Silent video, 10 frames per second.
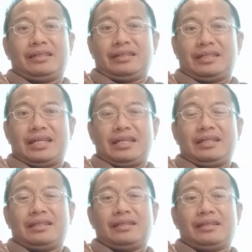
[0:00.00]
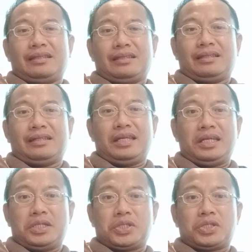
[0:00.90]
okay,
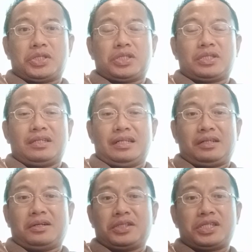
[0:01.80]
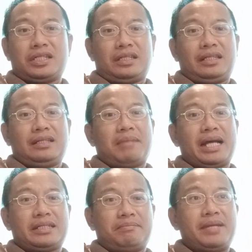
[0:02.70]
is a constant in the
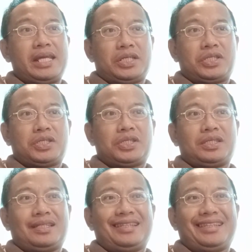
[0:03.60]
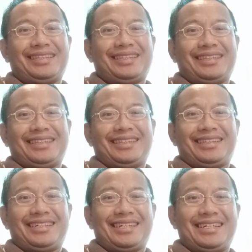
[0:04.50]
marketplace.
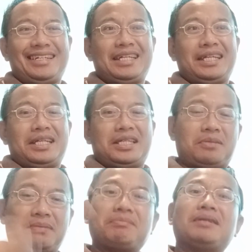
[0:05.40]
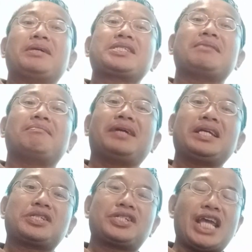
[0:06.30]
Okay, so people must
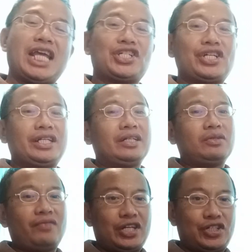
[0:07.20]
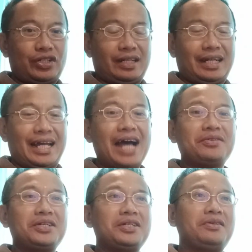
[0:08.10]
embrace change and innovation. How
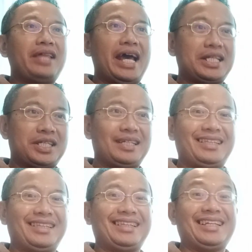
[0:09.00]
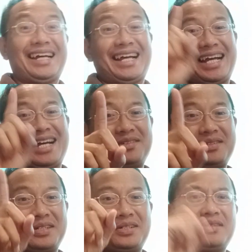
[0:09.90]
do you do that? How do
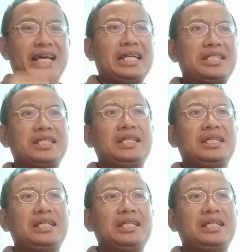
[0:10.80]
you do that?